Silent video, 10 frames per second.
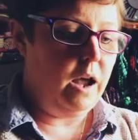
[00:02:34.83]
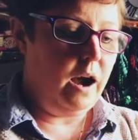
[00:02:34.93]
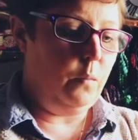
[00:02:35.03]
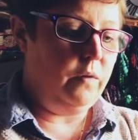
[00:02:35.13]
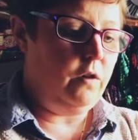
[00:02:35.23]

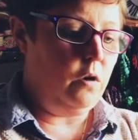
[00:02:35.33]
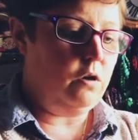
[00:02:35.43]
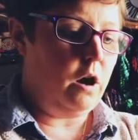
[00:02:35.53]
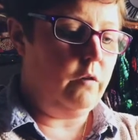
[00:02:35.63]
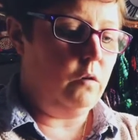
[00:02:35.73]
and we've all
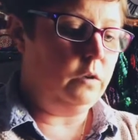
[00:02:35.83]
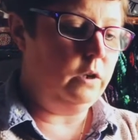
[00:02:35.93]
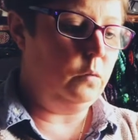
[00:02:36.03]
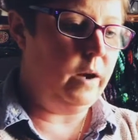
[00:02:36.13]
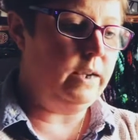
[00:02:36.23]
got our own
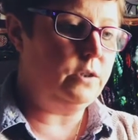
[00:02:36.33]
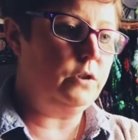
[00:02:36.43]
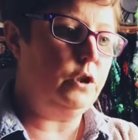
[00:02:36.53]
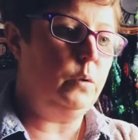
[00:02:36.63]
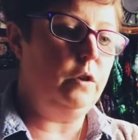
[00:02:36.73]
little ways
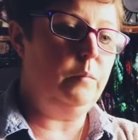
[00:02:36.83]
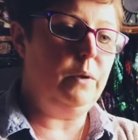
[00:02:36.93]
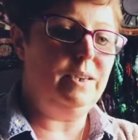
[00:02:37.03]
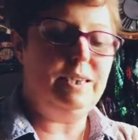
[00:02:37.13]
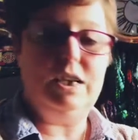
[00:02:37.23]
of doing them,
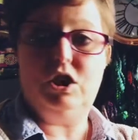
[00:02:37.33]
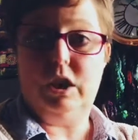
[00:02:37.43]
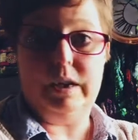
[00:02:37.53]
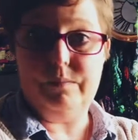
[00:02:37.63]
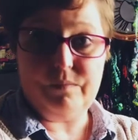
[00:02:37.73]
but
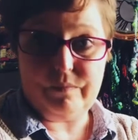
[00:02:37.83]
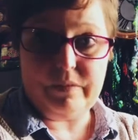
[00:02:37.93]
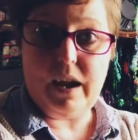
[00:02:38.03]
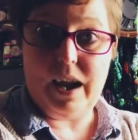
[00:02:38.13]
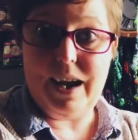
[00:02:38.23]
essentially
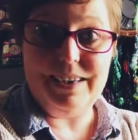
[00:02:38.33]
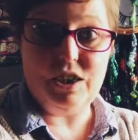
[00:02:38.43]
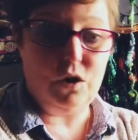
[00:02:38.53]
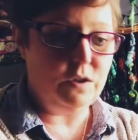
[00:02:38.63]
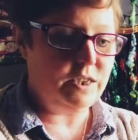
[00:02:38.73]
it's
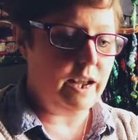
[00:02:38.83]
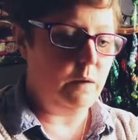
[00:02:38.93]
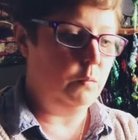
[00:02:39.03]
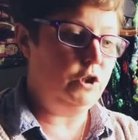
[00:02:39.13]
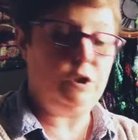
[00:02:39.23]
all the
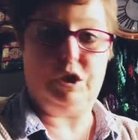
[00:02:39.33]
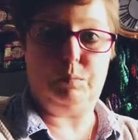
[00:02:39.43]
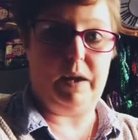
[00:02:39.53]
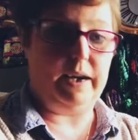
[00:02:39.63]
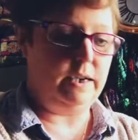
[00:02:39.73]
same, we just
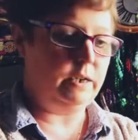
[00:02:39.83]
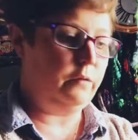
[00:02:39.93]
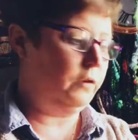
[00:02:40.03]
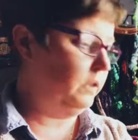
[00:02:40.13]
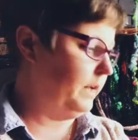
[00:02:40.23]
explain it
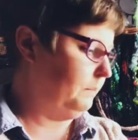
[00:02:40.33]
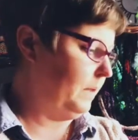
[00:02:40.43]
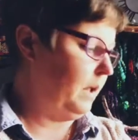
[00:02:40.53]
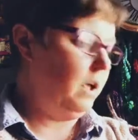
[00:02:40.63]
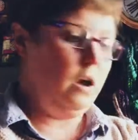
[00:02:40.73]
differently.
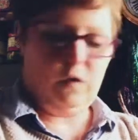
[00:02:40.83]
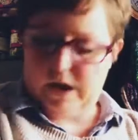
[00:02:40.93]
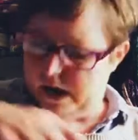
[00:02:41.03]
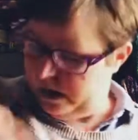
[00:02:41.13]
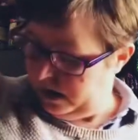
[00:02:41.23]

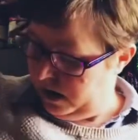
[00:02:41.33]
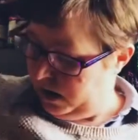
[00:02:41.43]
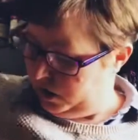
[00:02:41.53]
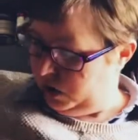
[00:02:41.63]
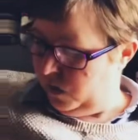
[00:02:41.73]
Okay,
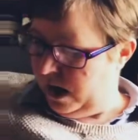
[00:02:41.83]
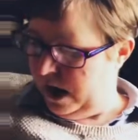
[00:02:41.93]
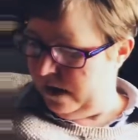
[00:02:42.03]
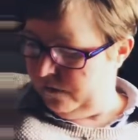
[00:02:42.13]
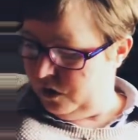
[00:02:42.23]
so I have